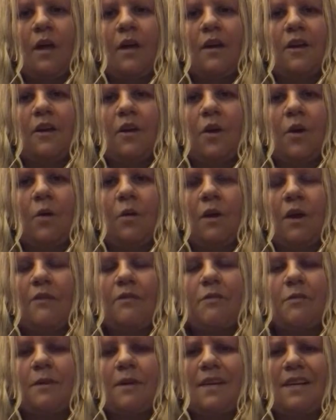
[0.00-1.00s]
and
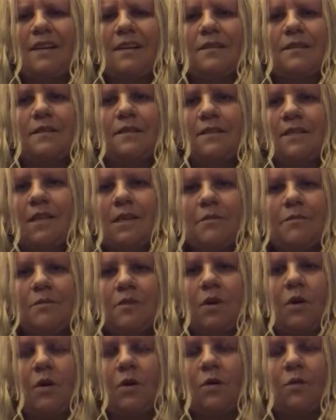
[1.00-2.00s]
everybody has to
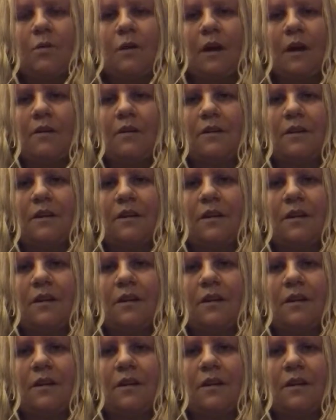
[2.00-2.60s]
tiptoe around it.